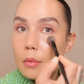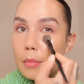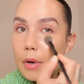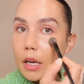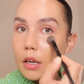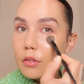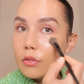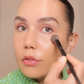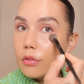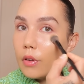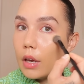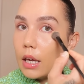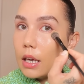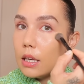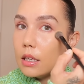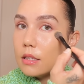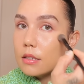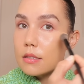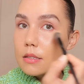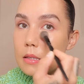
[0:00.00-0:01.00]
on my
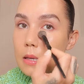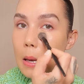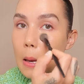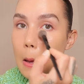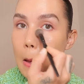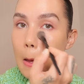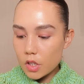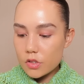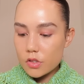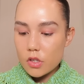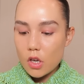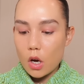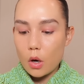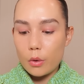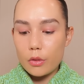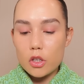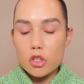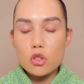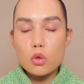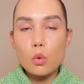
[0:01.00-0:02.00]
face.
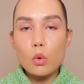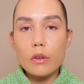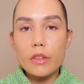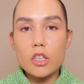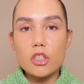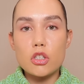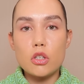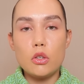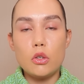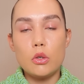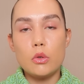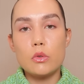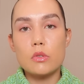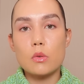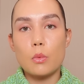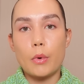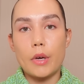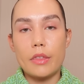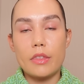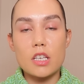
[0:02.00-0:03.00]
So the tool that you use
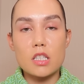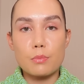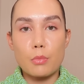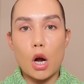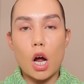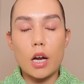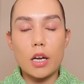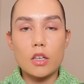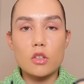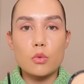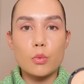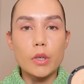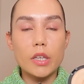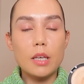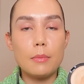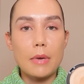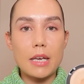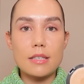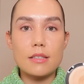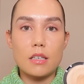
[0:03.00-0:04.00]
with this product
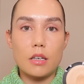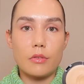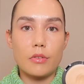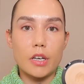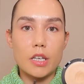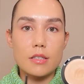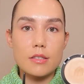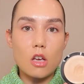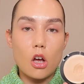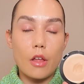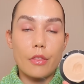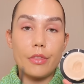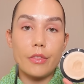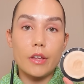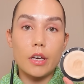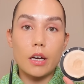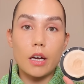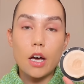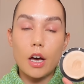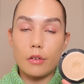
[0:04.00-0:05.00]
really makes a difference on
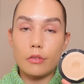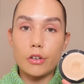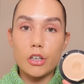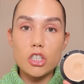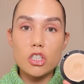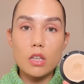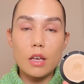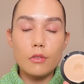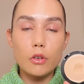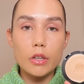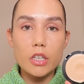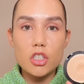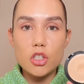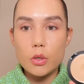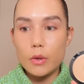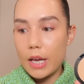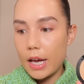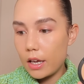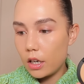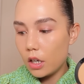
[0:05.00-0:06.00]
the coverage level that
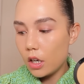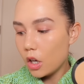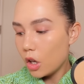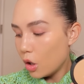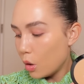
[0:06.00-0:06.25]
you get.